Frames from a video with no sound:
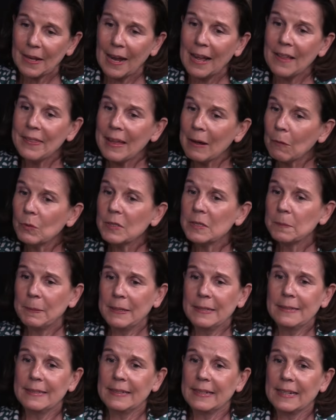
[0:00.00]
and that was
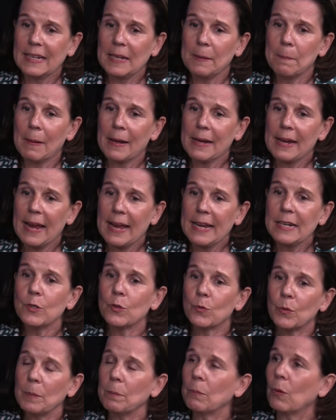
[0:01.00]
basically my
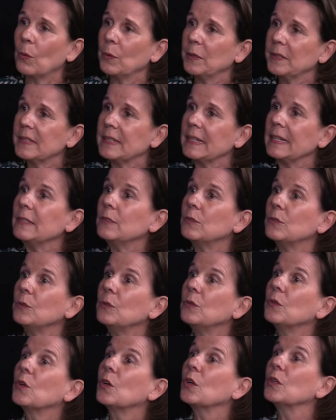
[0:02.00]
entry point into
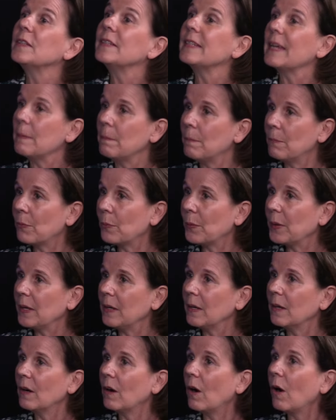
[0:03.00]
the
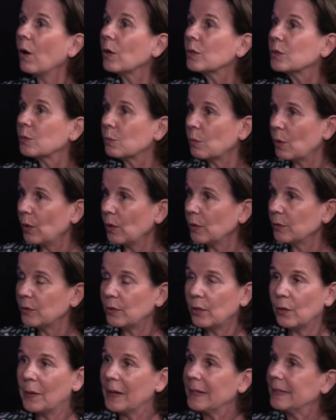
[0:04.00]
contemporary art world. You
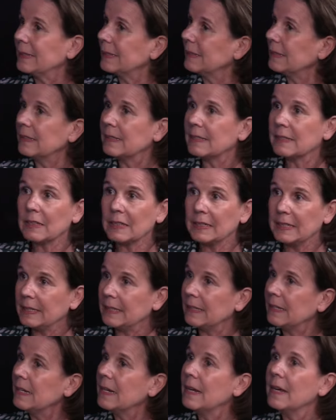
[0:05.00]
know, I didn't
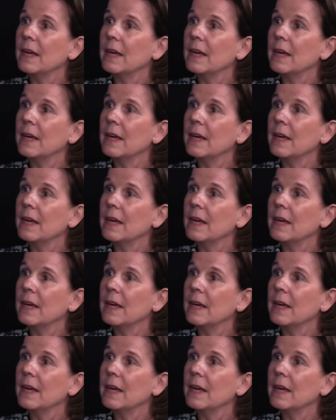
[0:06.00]
study